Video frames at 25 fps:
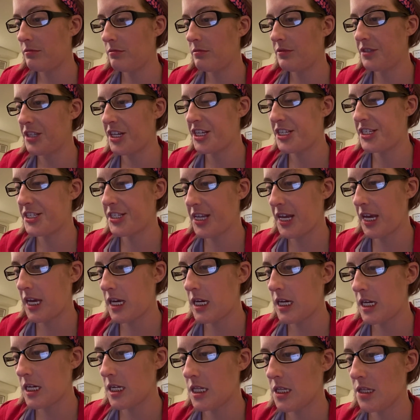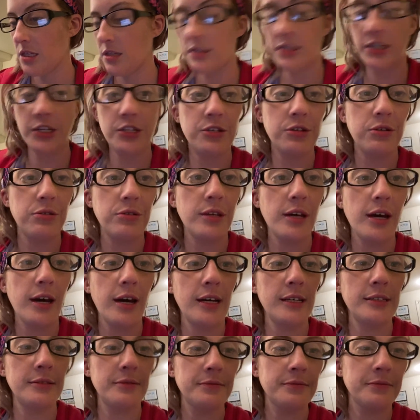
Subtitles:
the state to do that.